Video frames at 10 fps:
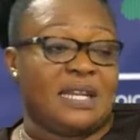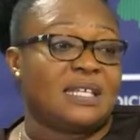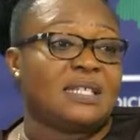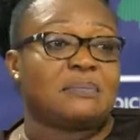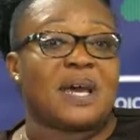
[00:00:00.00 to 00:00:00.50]
this
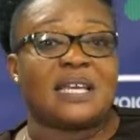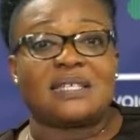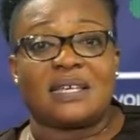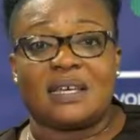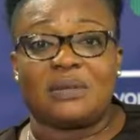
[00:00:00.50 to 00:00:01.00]
is my
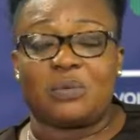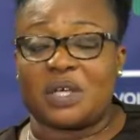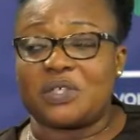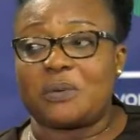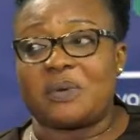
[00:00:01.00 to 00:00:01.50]
second
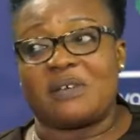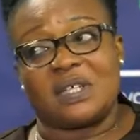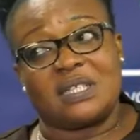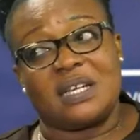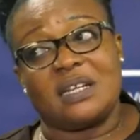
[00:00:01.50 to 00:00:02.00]
workshop I've
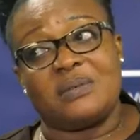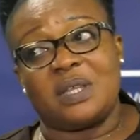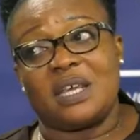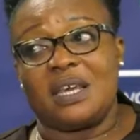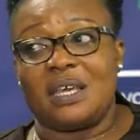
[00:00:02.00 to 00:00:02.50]
attended with
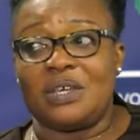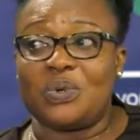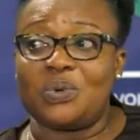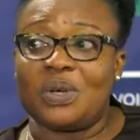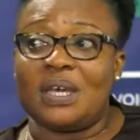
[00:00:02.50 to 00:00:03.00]
AAU.
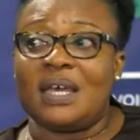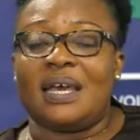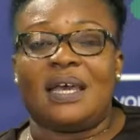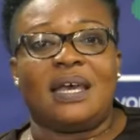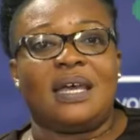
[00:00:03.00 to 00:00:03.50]

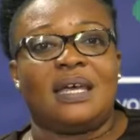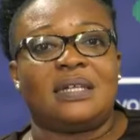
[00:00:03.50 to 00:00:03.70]
And